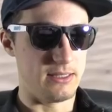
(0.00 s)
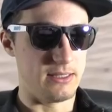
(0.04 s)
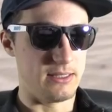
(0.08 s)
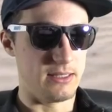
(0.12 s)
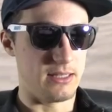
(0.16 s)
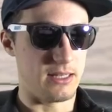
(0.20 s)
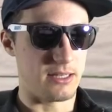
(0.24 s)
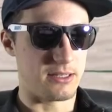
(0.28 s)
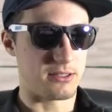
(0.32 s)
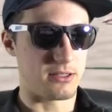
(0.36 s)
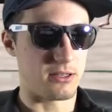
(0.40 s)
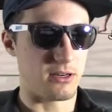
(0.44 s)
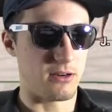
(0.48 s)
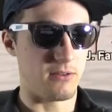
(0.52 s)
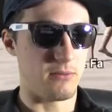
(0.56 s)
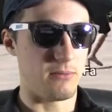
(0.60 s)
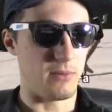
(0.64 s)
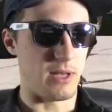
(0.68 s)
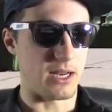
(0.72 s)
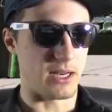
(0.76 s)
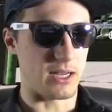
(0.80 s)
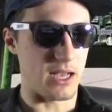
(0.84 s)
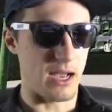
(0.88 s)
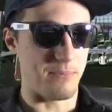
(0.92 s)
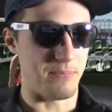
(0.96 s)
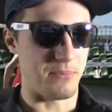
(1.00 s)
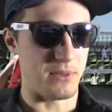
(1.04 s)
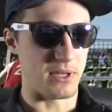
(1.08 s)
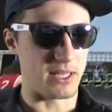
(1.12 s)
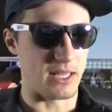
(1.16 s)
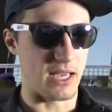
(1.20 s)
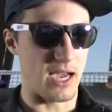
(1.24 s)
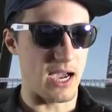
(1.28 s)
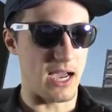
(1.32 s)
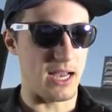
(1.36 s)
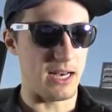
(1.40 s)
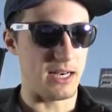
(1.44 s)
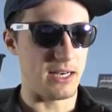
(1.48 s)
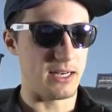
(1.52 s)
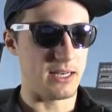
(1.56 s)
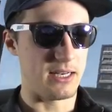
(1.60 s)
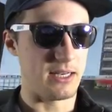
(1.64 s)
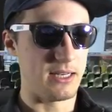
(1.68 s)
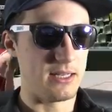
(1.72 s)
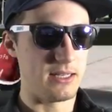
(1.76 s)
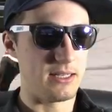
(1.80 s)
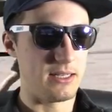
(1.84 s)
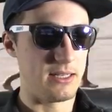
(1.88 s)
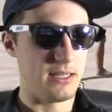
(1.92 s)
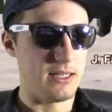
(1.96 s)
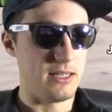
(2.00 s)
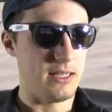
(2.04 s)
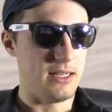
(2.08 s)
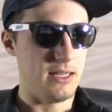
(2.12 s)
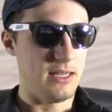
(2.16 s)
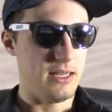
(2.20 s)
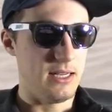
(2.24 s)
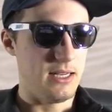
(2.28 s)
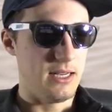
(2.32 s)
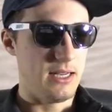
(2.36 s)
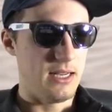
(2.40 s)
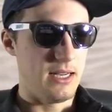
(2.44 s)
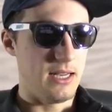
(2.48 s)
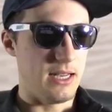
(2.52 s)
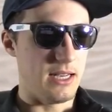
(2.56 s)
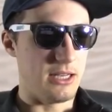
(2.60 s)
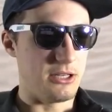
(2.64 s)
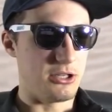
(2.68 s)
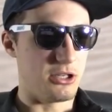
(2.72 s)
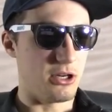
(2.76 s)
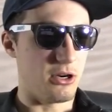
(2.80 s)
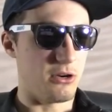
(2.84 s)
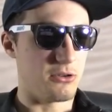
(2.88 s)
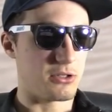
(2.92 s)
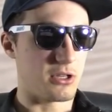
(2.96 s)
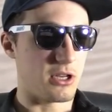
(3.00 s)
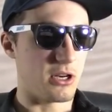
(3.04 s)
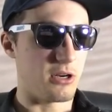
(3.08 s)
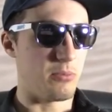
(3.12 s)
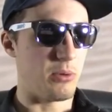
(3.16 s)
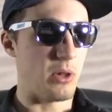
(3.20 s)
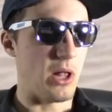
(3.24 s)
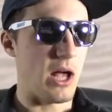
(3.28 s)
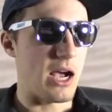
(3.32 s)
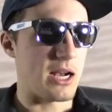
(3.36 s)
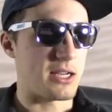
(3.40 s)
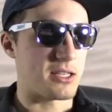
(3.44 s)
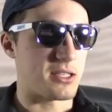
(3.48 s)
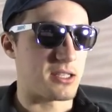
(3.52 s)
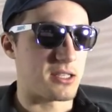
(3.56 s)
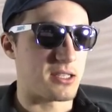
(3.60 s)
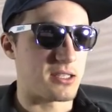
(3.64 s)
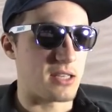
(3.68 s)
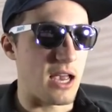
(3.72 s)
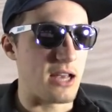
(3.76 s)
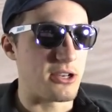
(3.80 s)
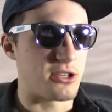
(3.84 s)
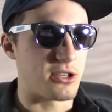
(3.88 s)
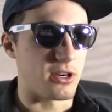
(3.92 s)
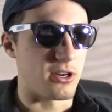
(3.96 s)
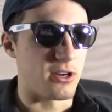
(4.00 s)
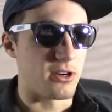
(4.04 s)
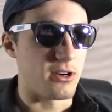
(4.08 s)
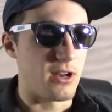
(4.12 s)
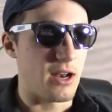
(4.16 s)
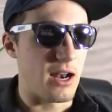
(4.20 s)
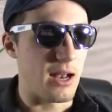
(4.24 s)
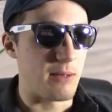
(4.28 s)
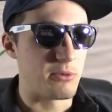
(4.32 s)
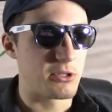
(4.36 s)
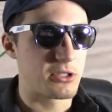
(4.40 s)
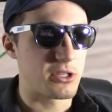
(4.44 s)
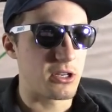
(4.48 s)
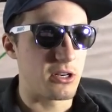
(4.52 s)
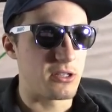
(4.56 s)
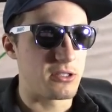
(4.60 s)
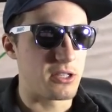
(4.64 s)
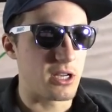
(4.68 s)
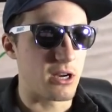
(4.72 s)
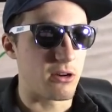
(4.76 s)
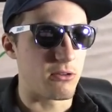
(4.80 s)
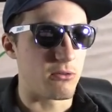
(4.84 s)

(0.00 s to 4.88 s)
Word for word: Let's serve him like up the gut. And Joe's gonna block center. And I'm just gonna dig a